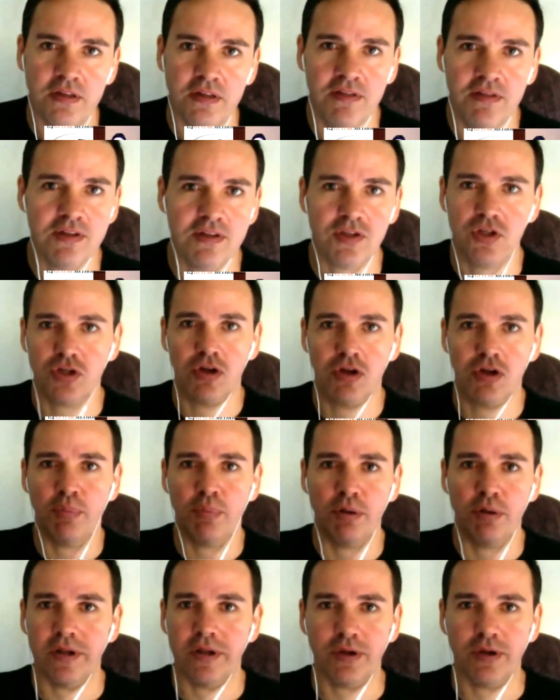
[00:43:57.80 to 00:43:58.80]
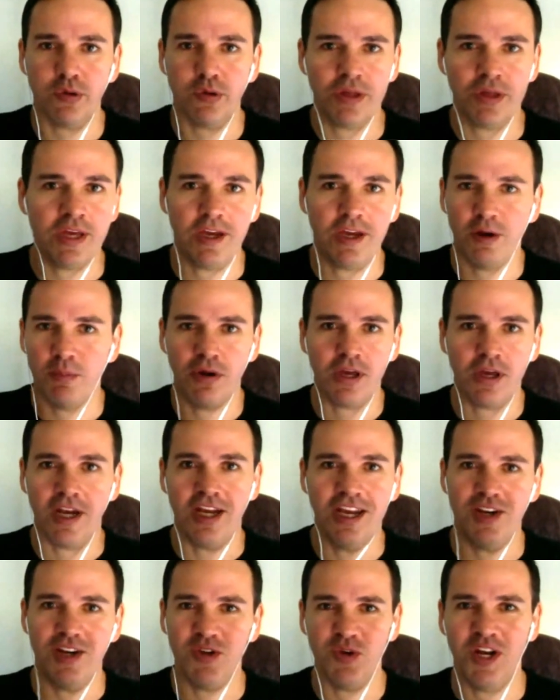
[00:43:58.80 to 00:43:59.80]
this is not a political thing here. I'm not getting
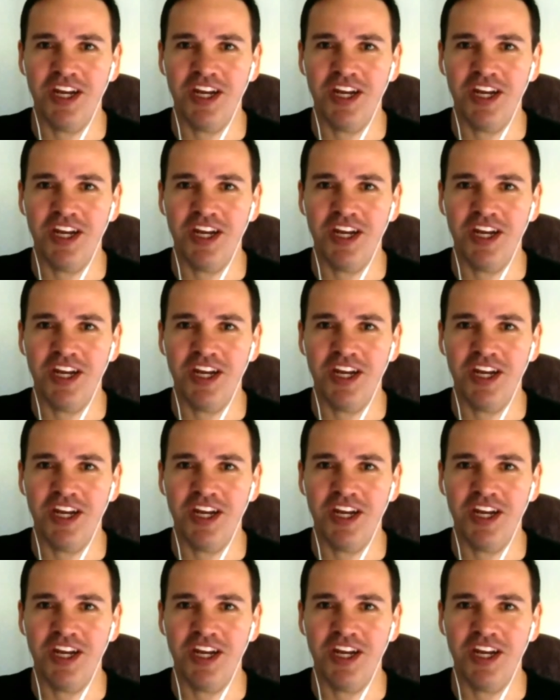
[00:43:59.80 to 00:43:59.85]
into